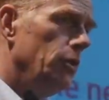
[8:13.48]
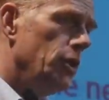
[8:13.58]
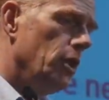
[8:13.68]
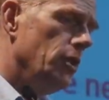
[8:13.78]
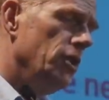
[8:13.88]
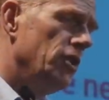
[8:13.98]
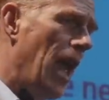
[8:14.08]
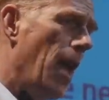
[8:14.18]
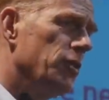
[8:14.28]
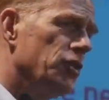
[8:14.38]
And I'll discuss this
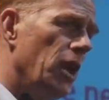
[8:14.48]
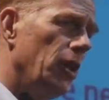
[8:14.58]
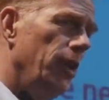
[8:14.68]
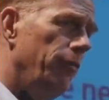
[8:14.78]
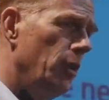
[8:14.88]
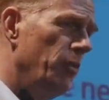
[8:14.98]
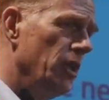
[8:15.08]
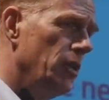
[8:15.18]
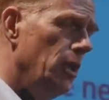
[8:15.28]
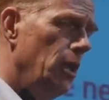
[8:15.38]
abstractly for a
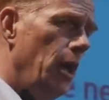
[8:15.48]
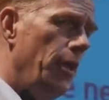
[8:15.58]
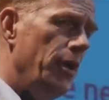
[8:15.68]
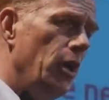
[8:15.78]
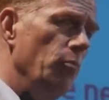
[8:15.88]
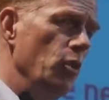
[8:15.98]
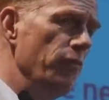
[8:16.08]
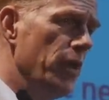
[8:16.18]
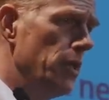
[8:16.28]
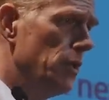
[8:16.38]
bit, and then I'll
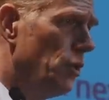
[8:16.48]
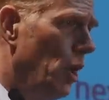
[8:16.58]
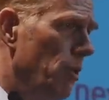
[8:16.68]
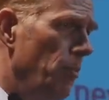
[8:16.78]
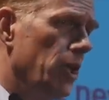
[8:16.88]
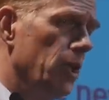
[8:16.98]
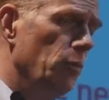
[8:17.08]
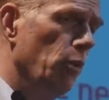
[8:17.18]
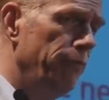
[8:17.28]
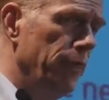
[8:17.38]
move in and try and make it
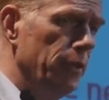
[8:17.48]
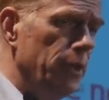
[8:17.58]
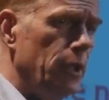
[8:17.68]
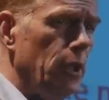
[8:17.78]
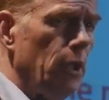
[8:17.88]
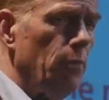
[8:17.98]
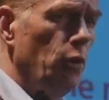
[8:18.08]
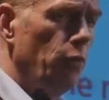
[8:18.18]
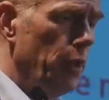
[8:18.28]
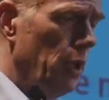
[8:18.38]
more vivid and
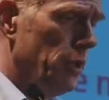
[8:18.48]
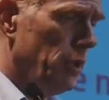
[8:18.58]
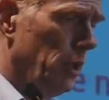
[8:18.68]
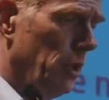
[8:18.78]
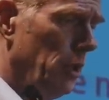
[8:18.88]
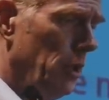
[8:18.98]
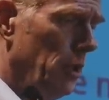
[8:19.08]
more realistic.